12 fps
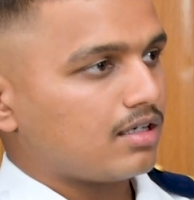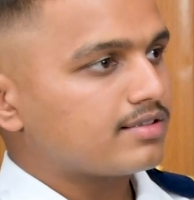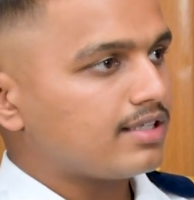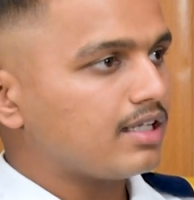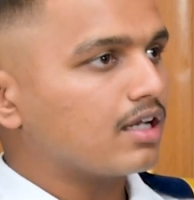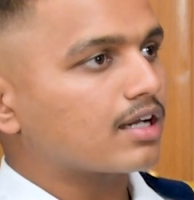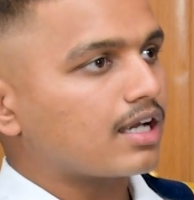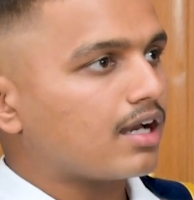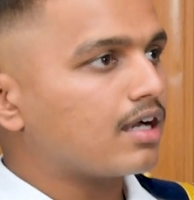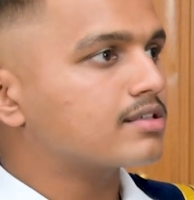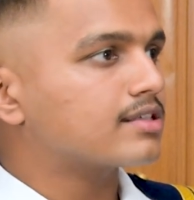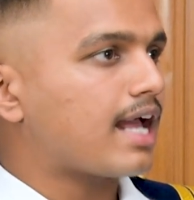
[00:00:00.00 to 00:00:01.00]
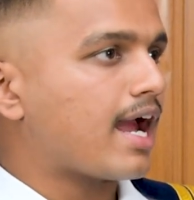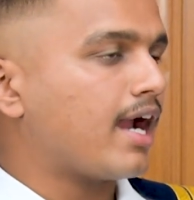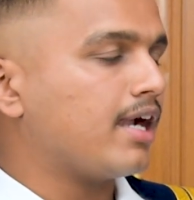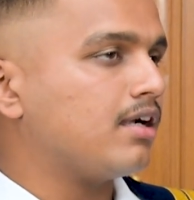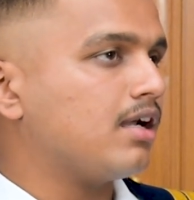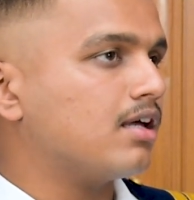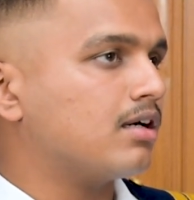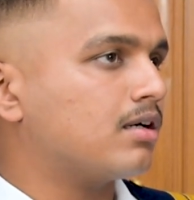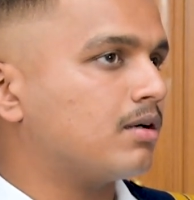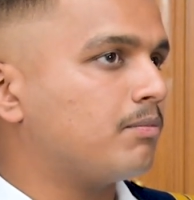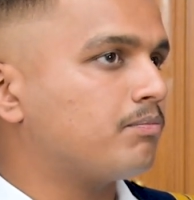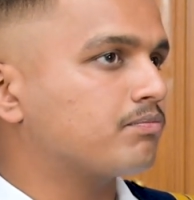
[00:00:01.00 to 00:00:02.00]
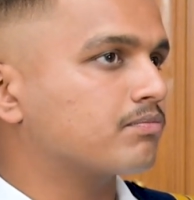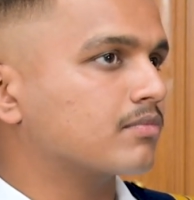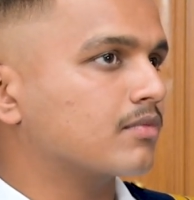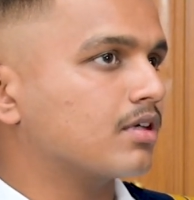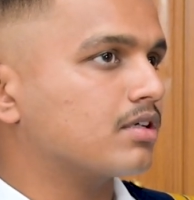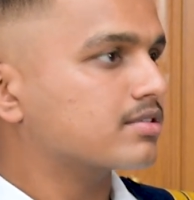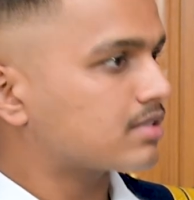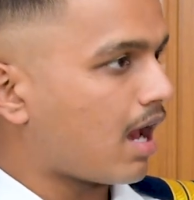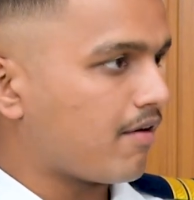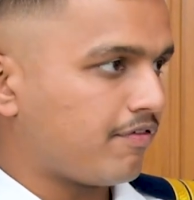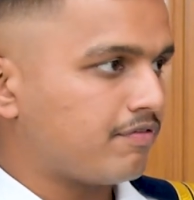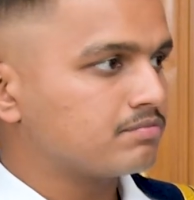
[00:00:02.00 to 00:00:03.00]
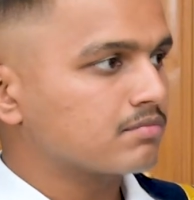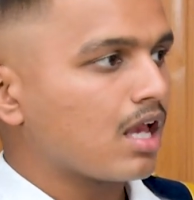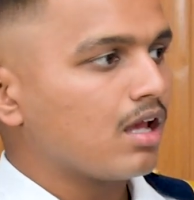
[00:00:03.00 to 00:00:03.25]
senior cadets and staff